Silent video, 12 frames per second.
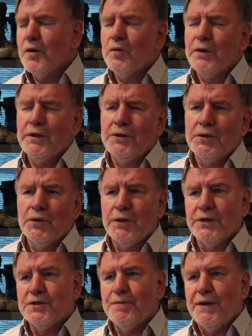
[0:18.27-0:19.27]
we're really
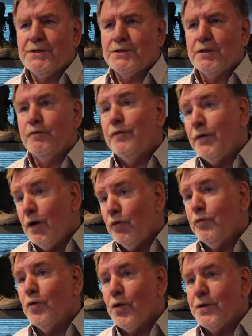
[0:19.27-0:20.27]
doing is basing Fall
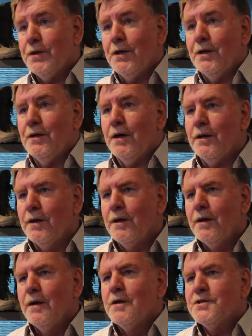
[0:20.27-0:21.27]
14 on
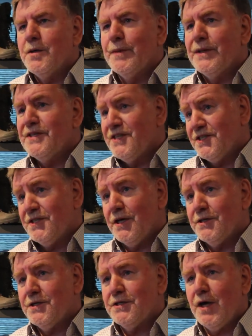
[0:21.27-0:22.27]
some of the
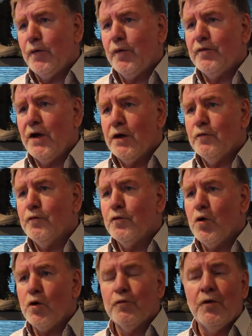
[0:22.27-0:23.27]
successes that we've had
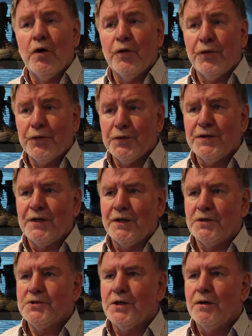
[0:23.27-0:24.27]
for Fall
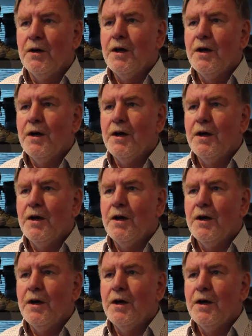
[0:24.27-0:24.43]
13. So,